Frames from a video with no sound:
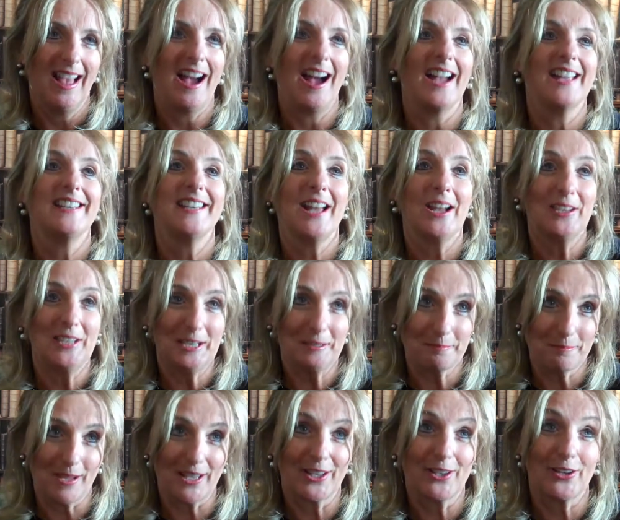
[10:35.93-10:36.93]
I now let
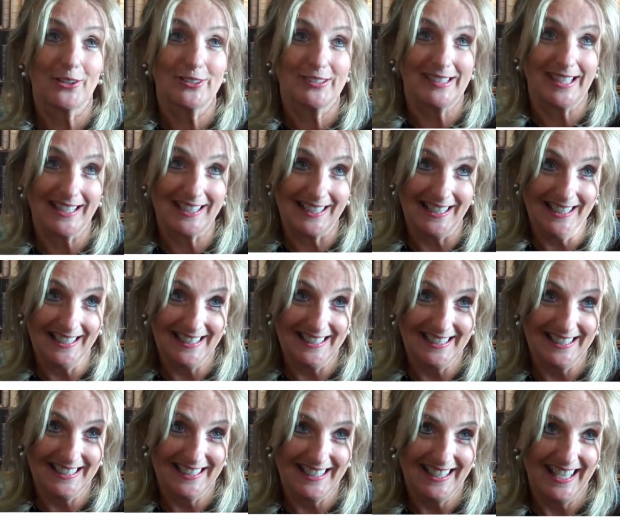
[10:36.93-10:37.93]
my gut settle,
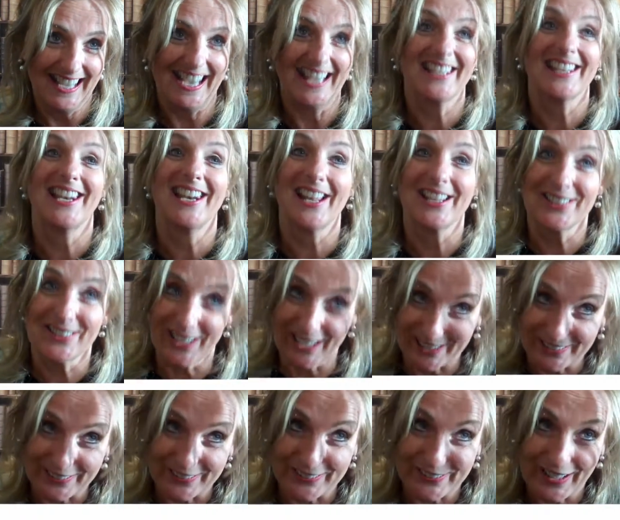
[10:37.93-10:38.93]
and I like to
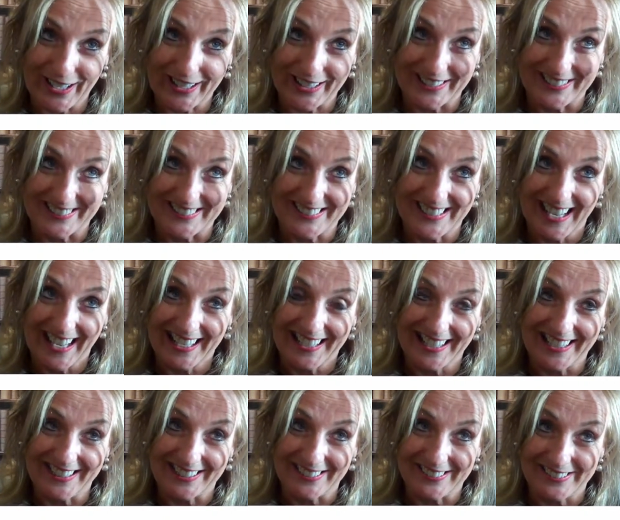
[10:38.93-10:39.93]
get the second
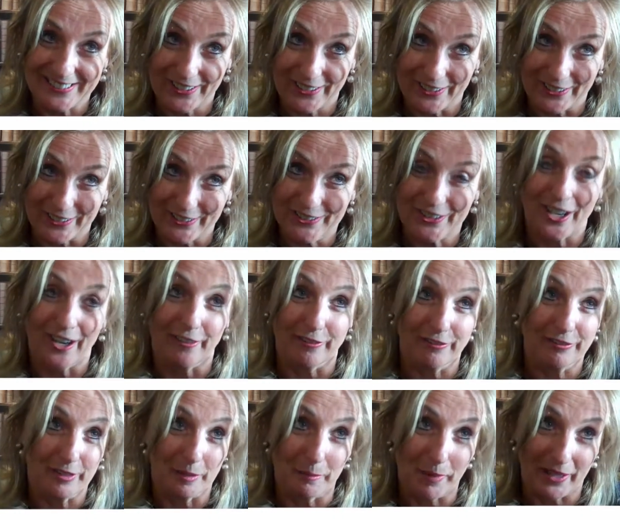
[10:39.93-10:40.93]
little surge
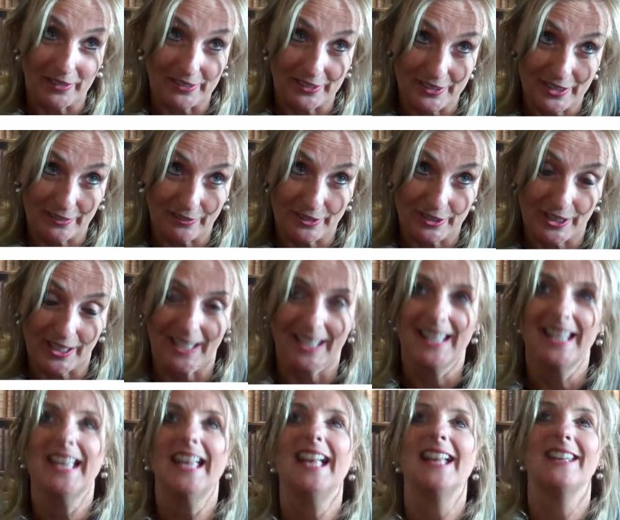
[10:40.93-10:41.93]
of the positivity.
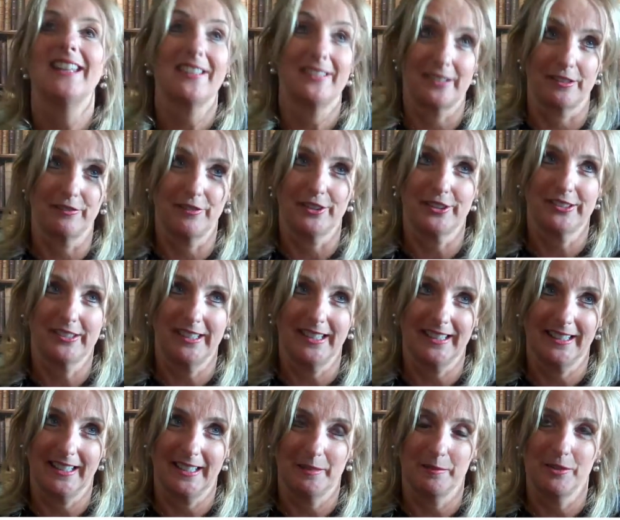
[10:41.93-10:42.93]
That's the first thing
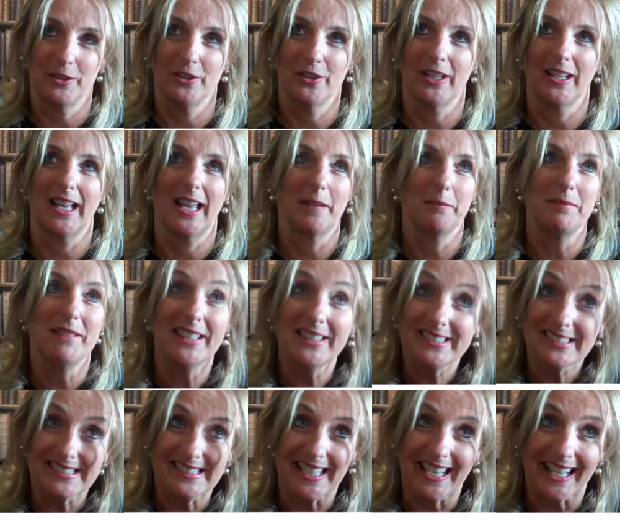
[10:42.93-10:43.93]
that I'm doing. I'm
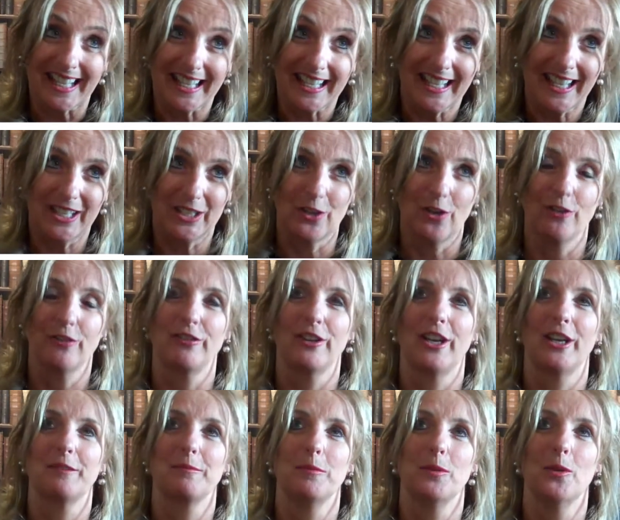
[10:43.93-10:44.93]
listening an awful
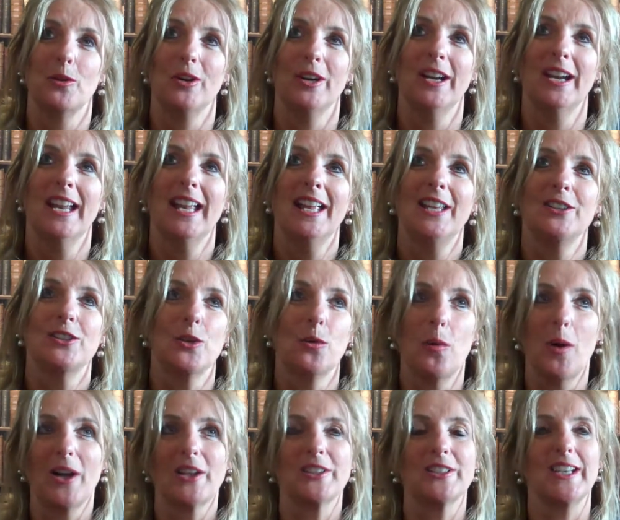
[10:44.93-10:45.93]
lot more to
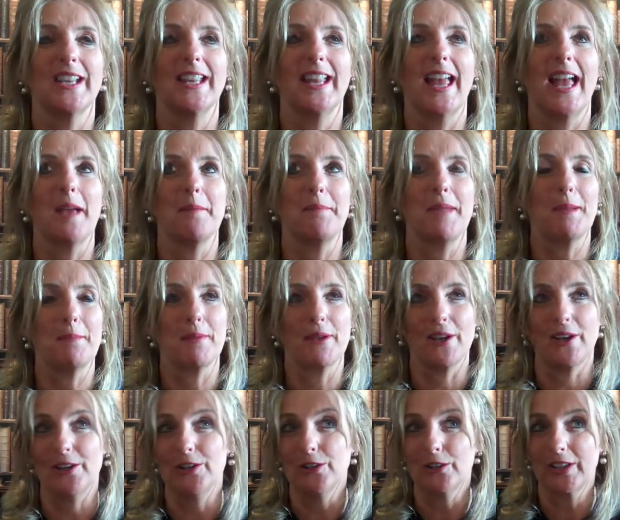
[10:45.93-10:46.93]
what people
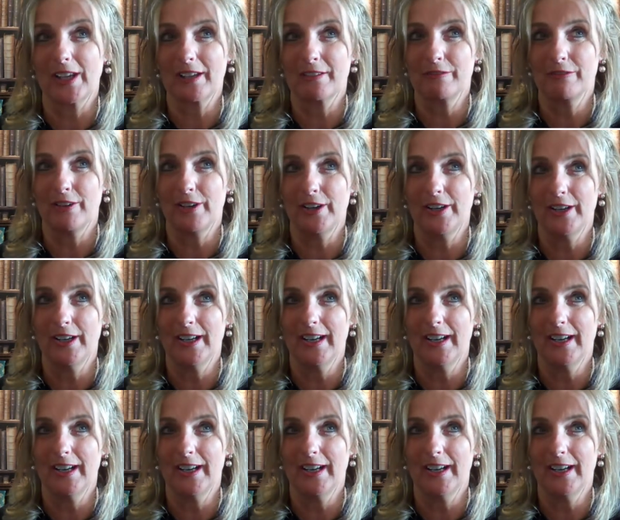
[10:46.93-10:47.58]
are looking for,